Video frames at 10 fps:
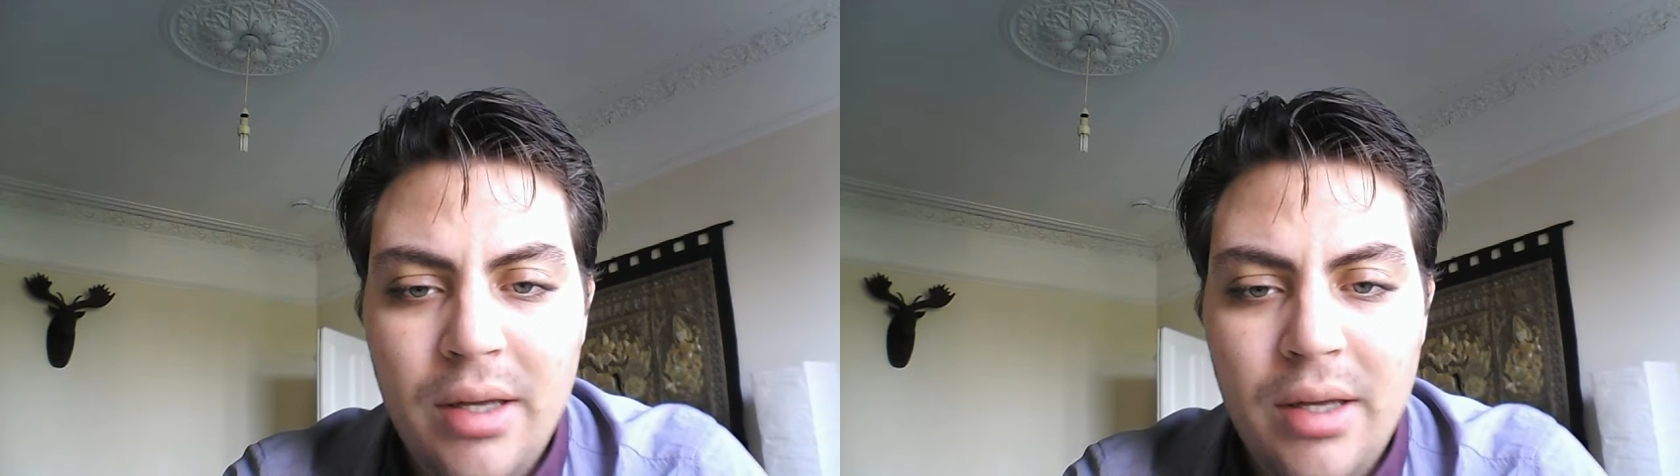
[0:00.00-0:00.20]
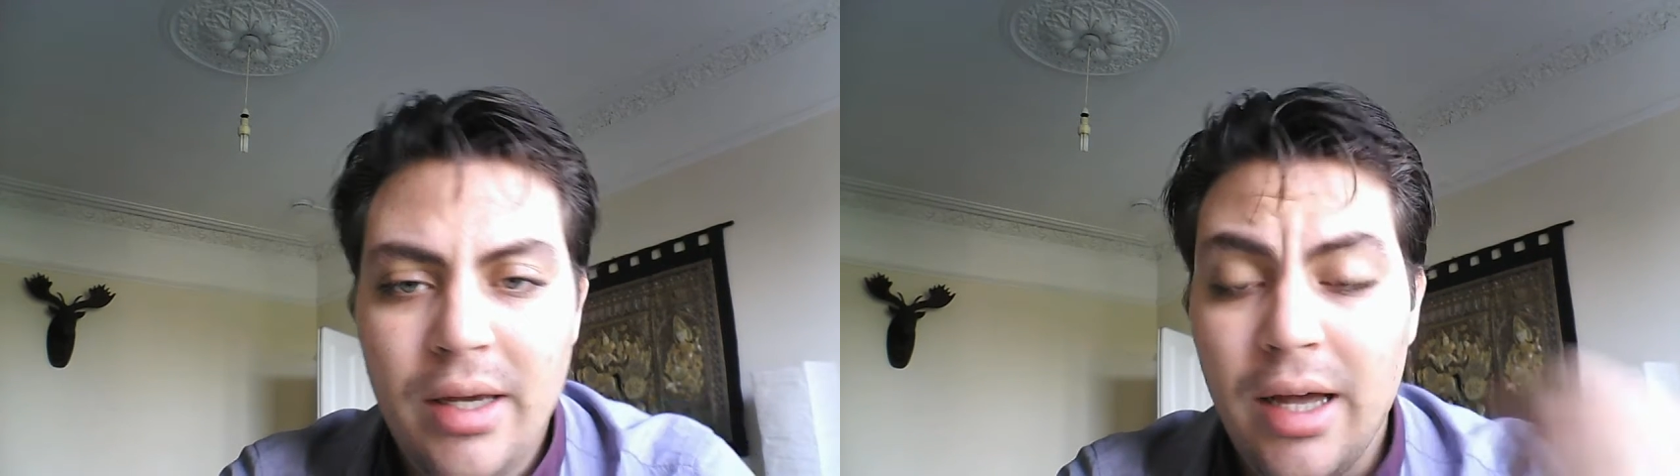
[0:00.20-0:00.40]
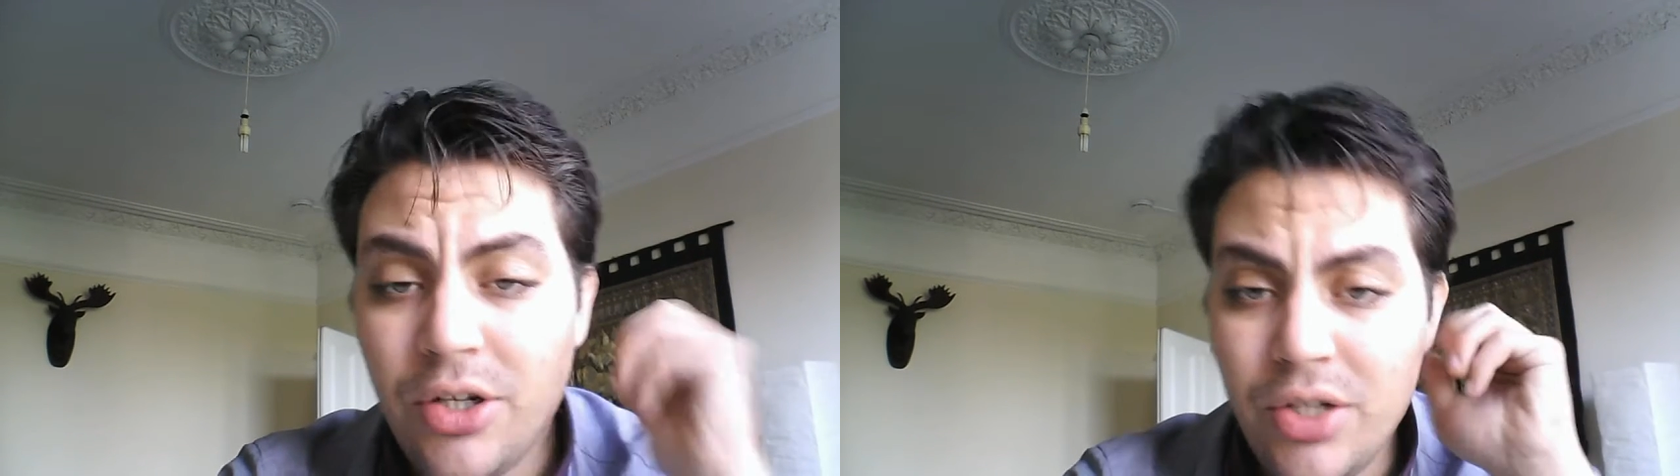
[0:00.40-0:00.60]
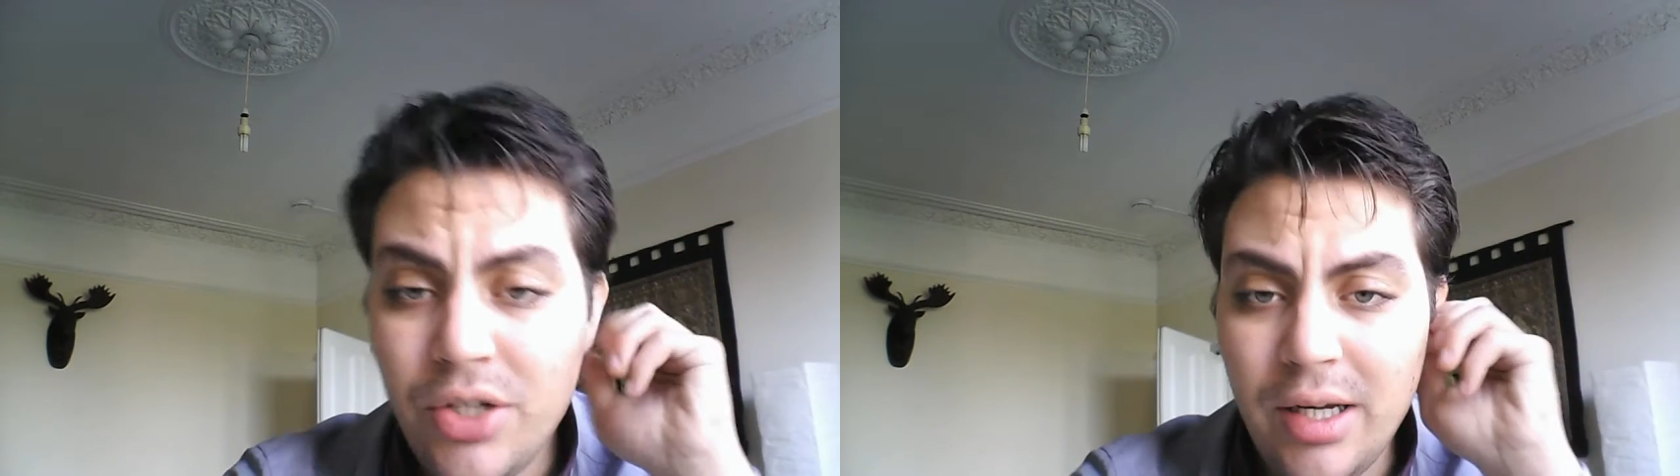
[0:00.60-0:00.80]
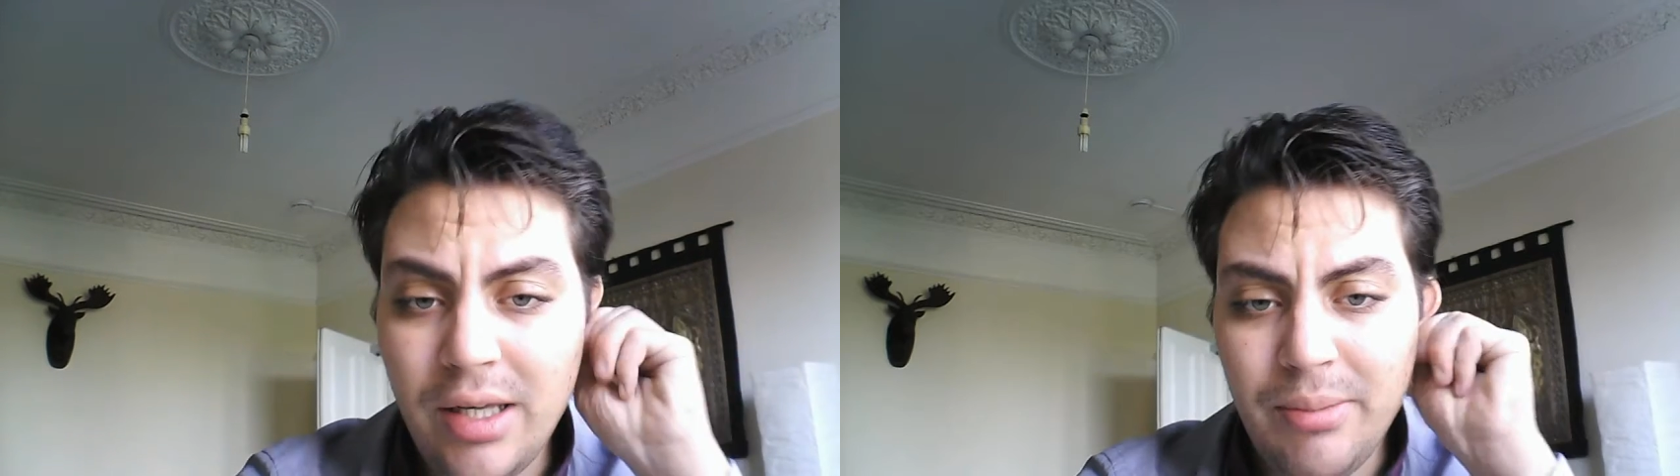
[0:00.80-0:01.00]

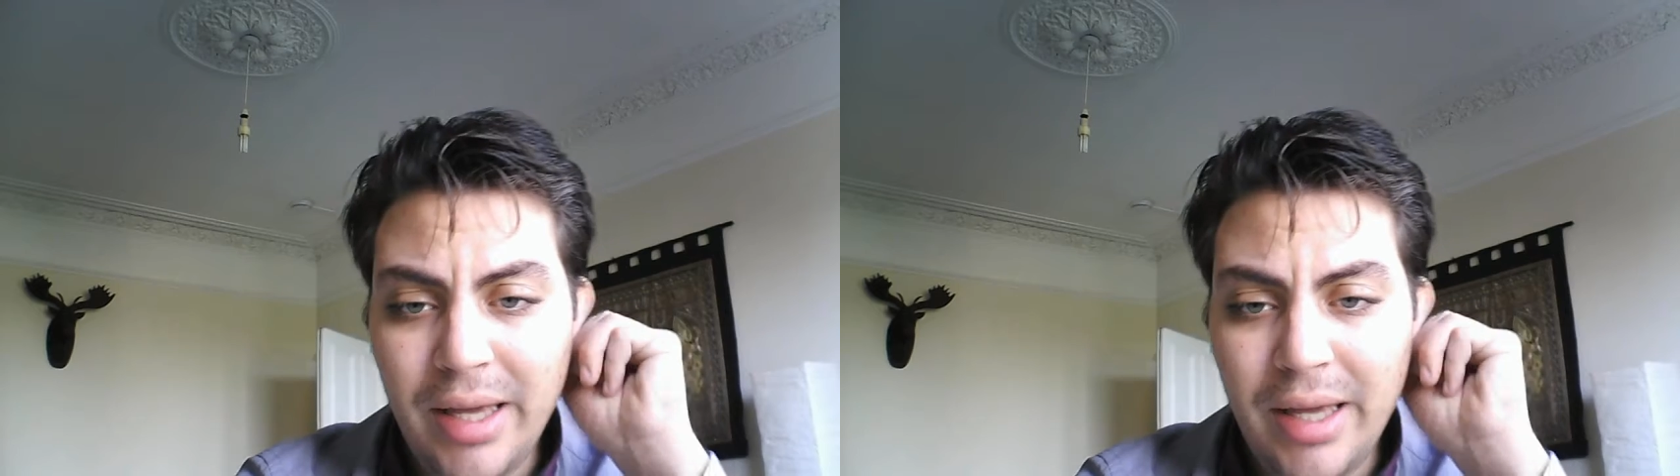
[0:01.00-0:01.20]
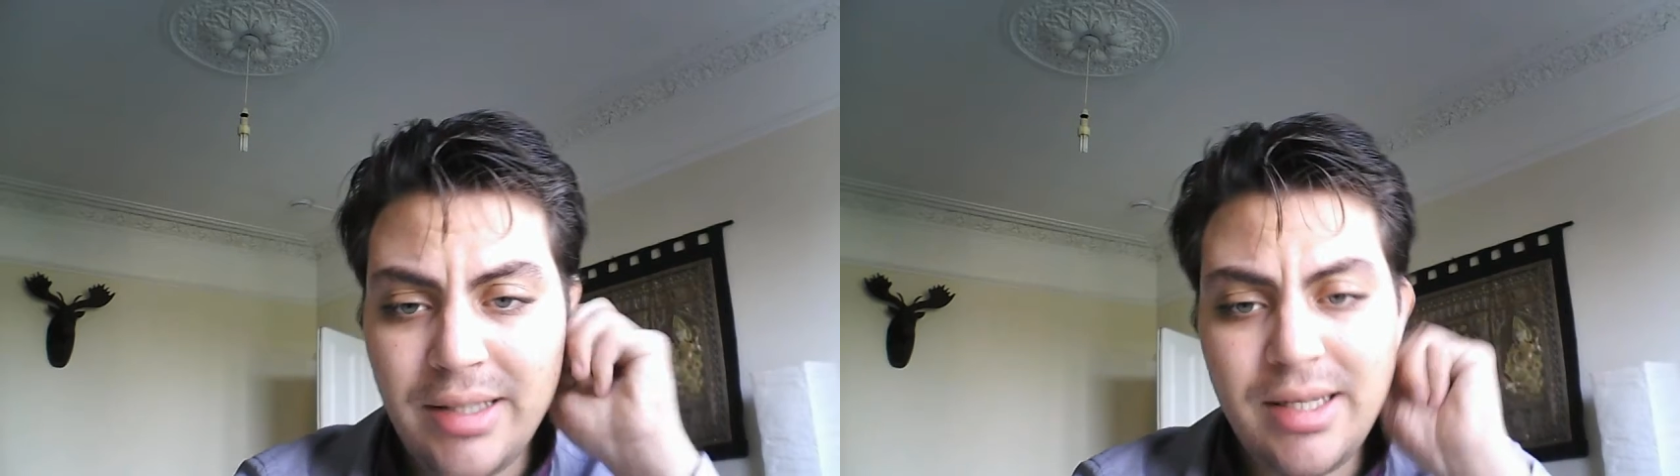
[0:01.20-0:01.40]
actually makes sense,